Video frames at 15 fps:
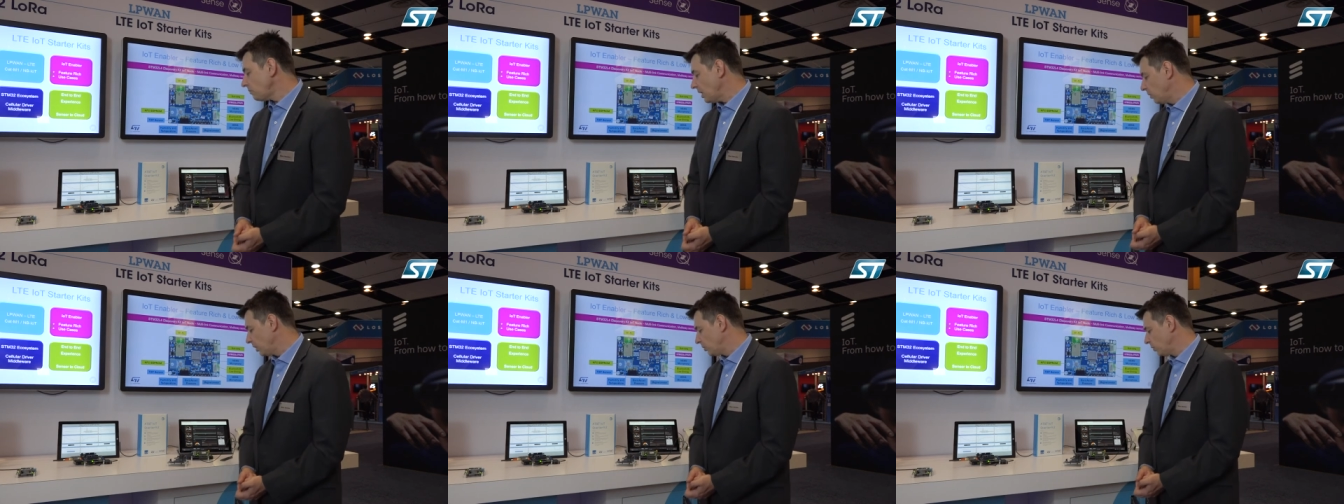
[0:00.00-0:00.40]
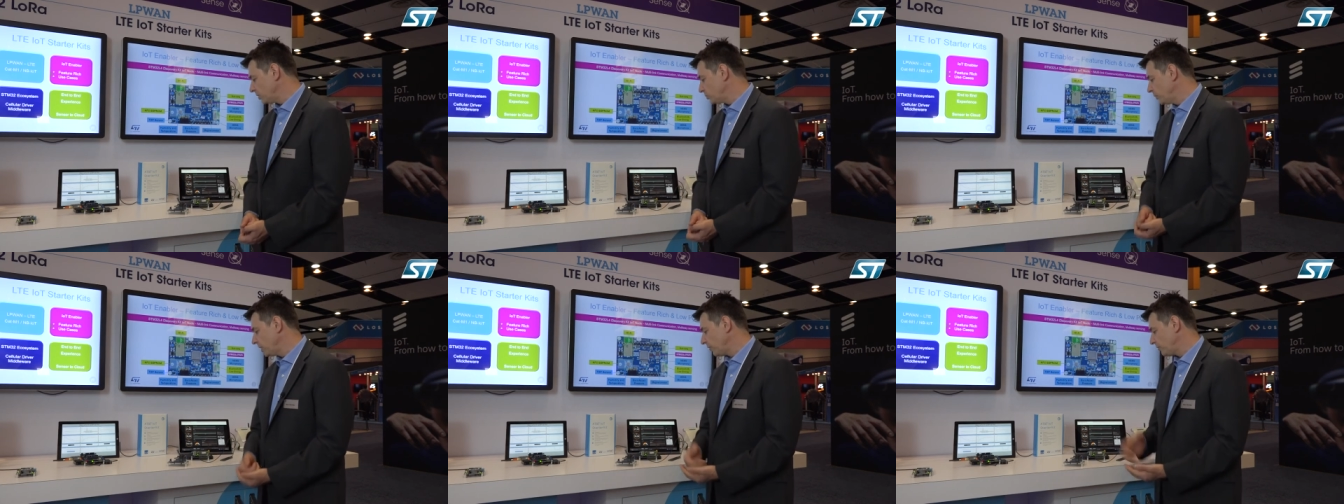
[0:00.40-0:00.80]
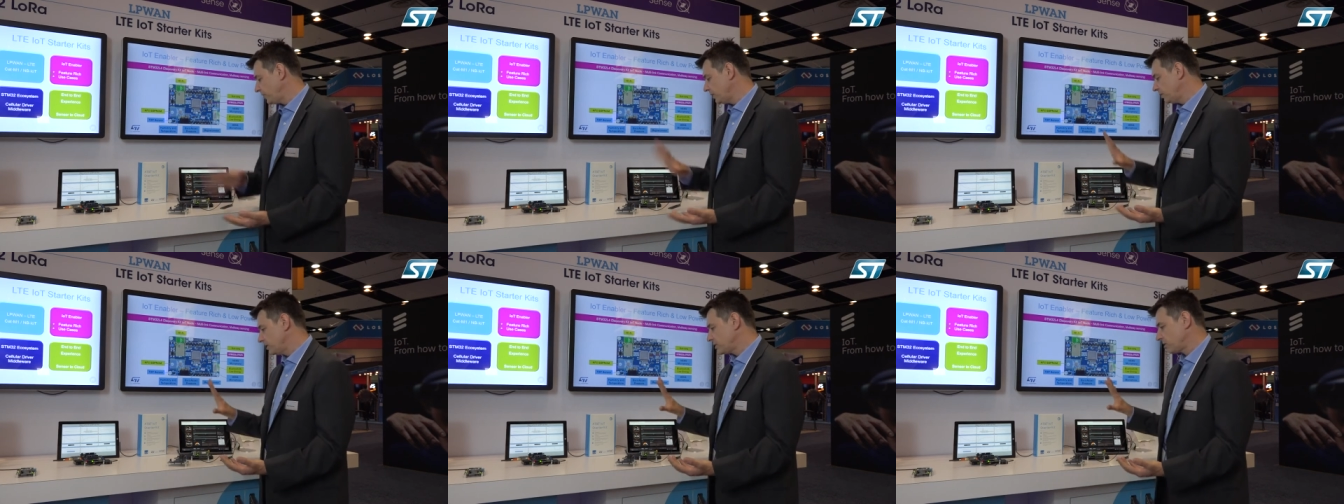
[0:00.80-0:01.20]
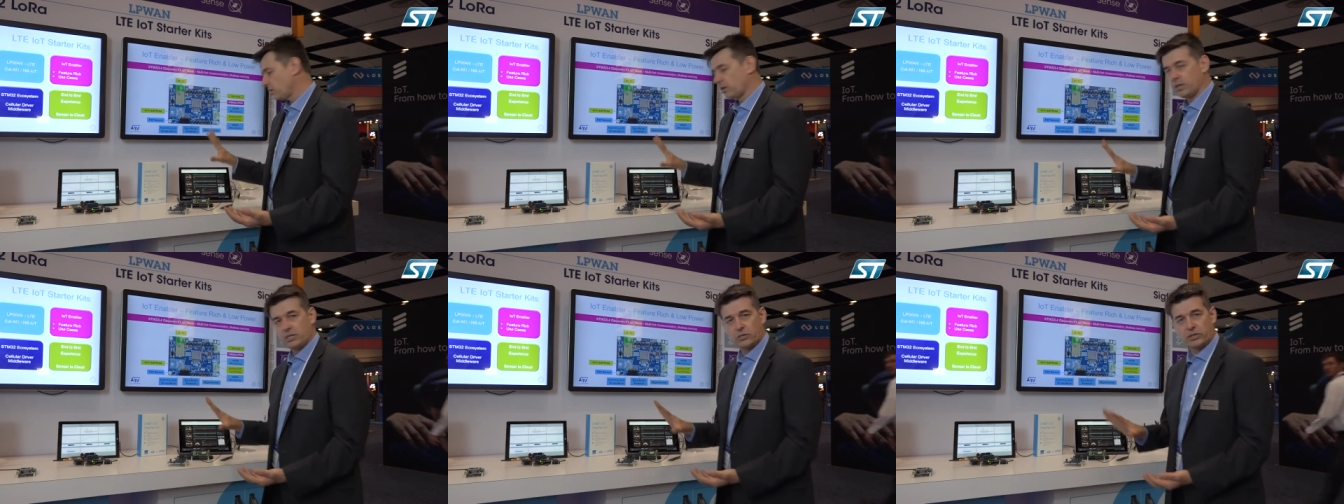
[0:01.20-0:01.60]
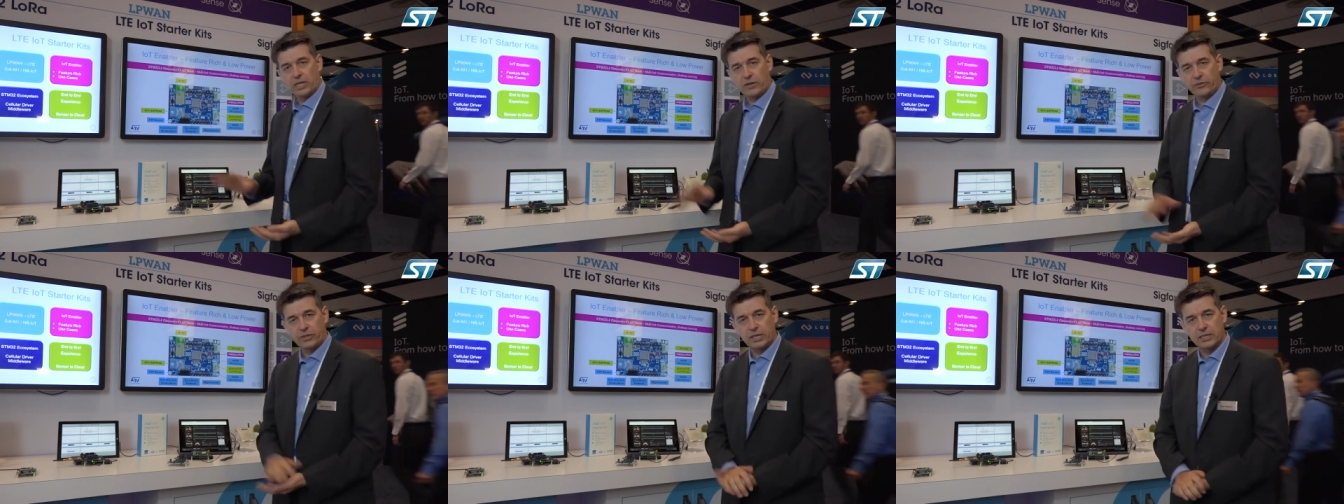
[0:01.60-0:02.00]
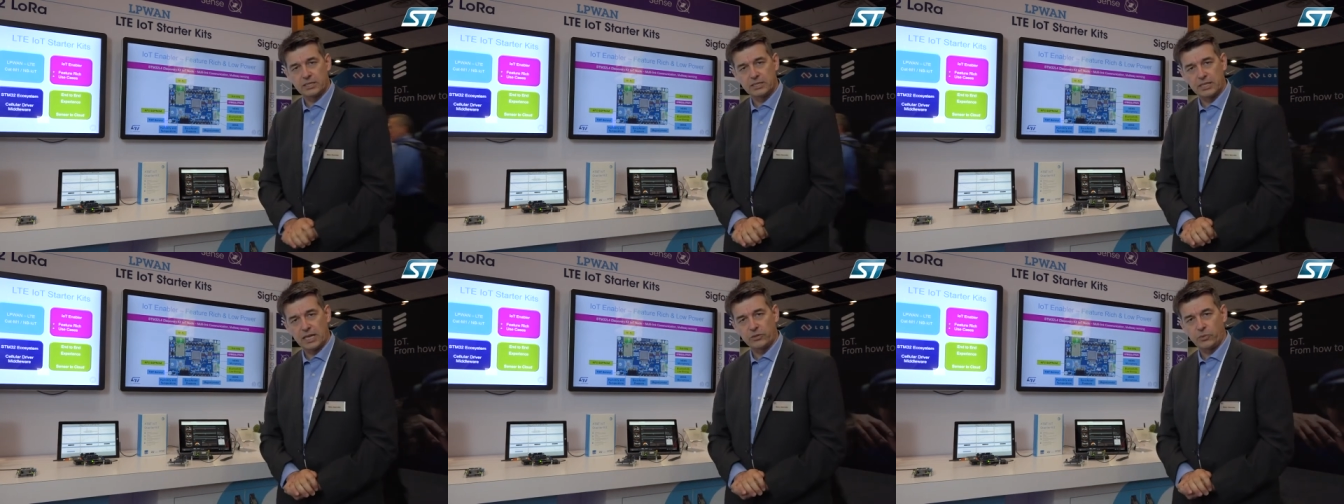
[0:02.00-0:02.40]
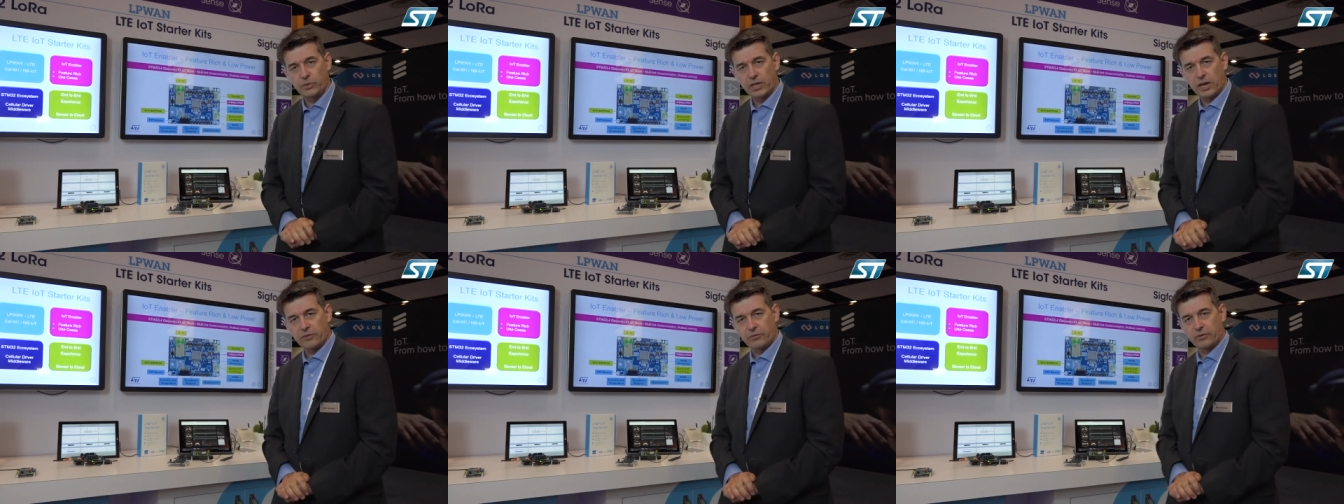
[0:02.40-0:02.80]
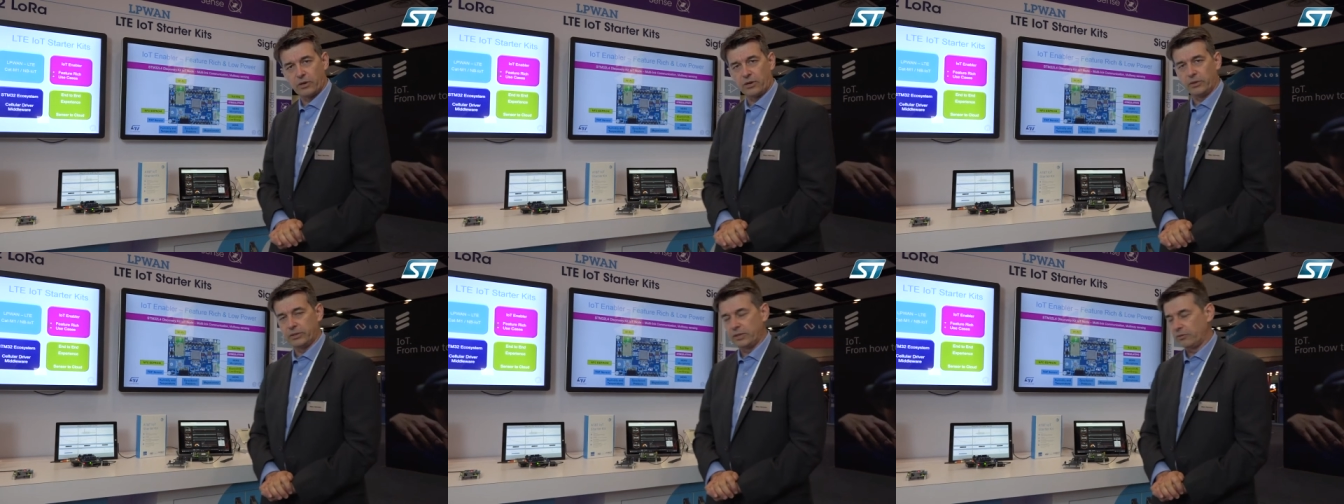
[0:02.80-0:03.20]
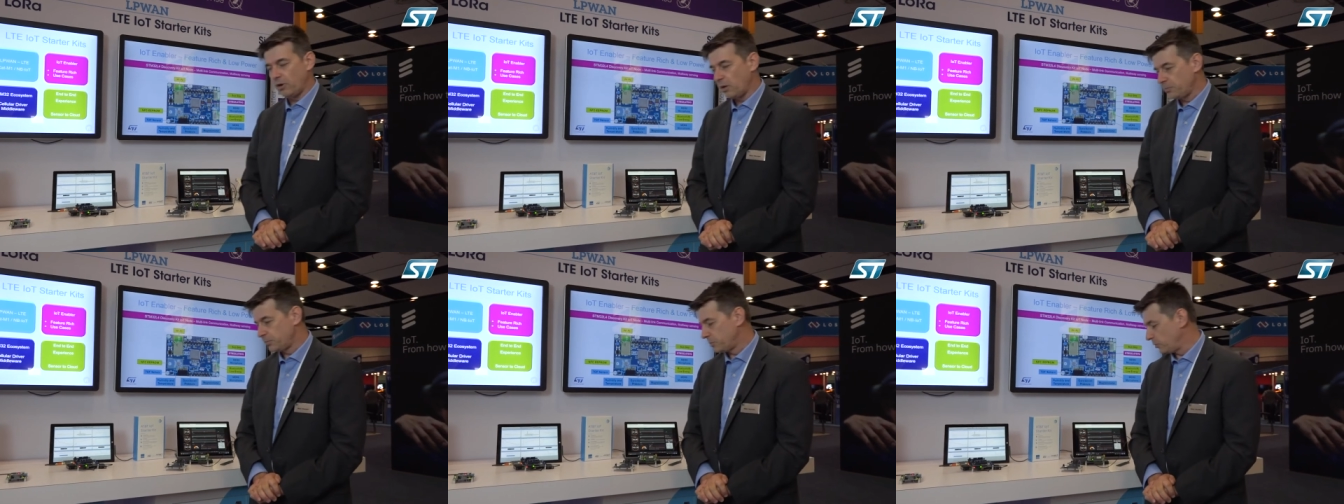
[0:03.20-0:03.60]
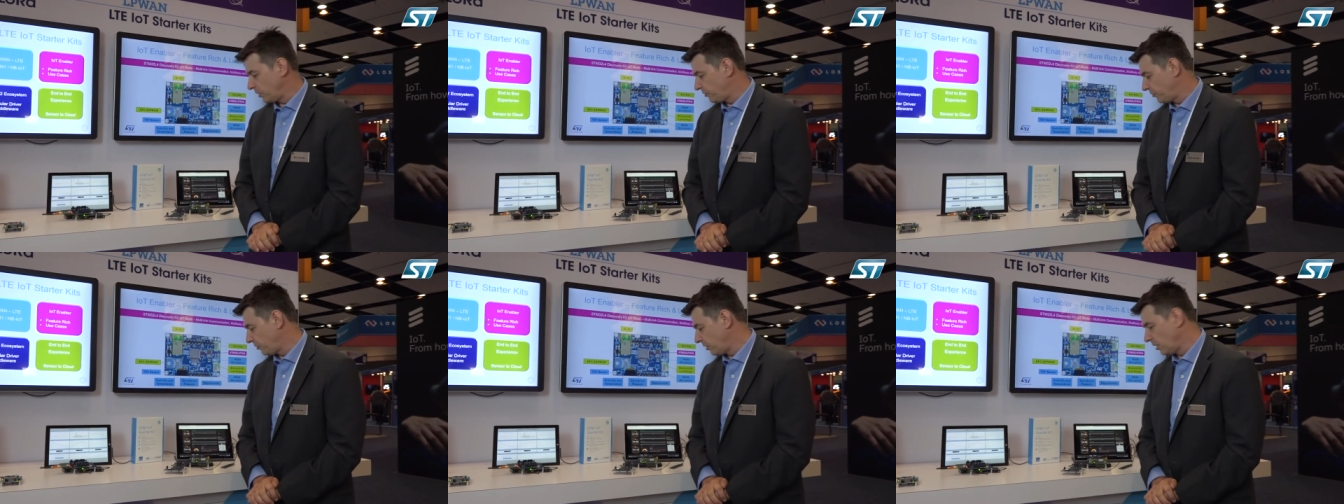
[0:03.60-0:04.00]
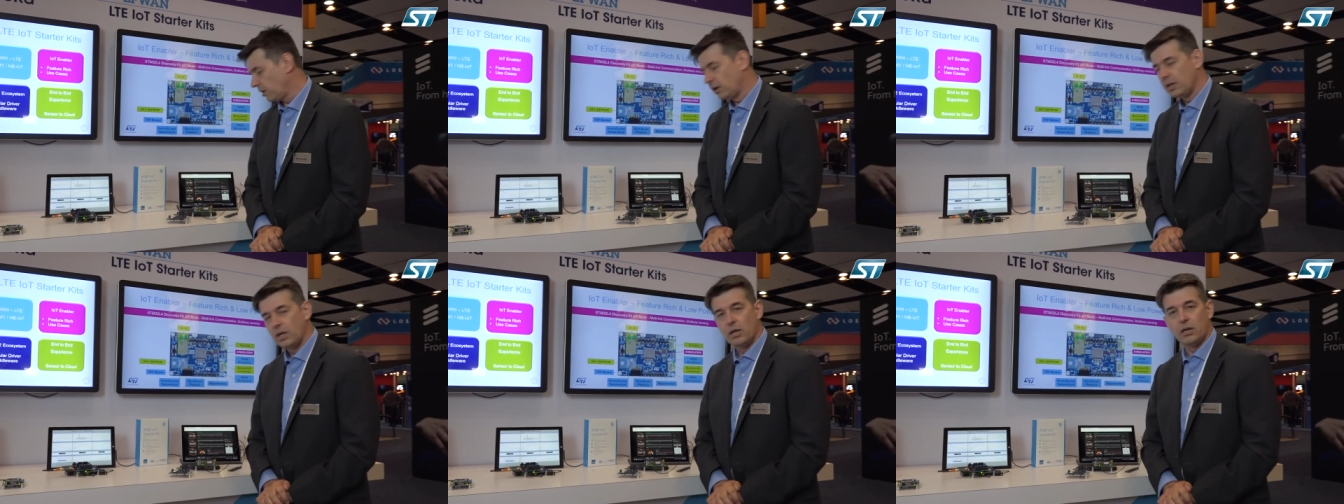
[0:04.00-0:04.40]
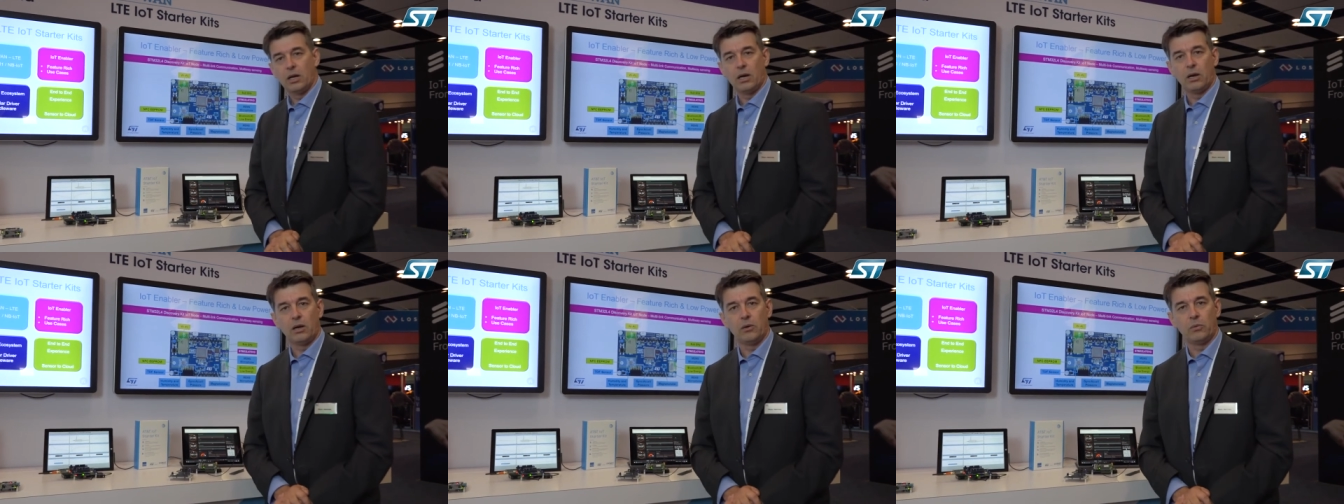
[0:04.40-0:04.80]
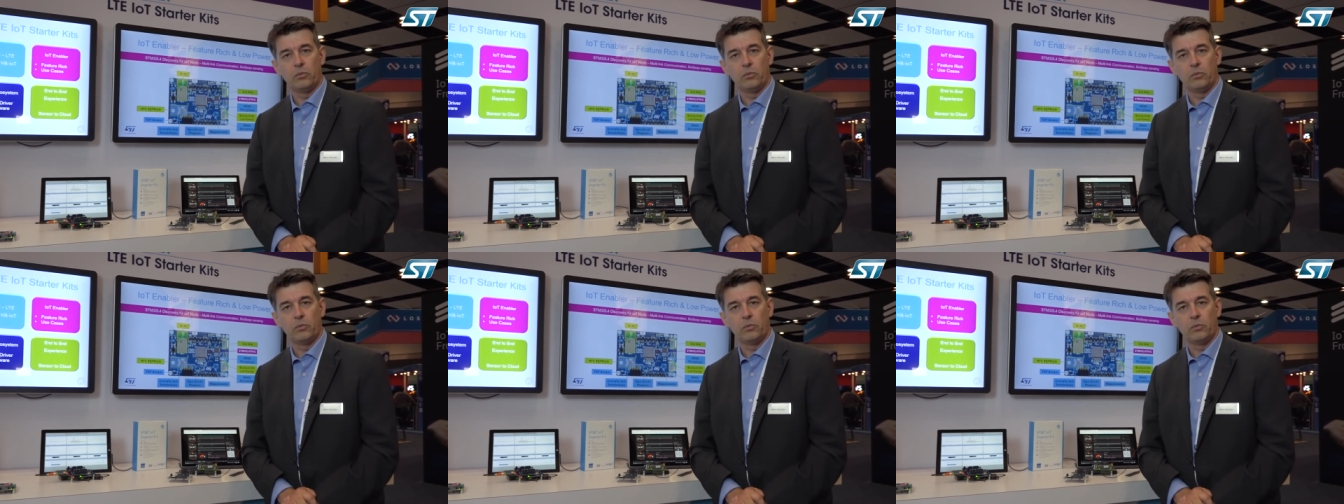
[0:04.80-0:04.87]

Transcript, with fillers: what, what we have here is a, is a dev kit that we have uh, developed with, uh, uh,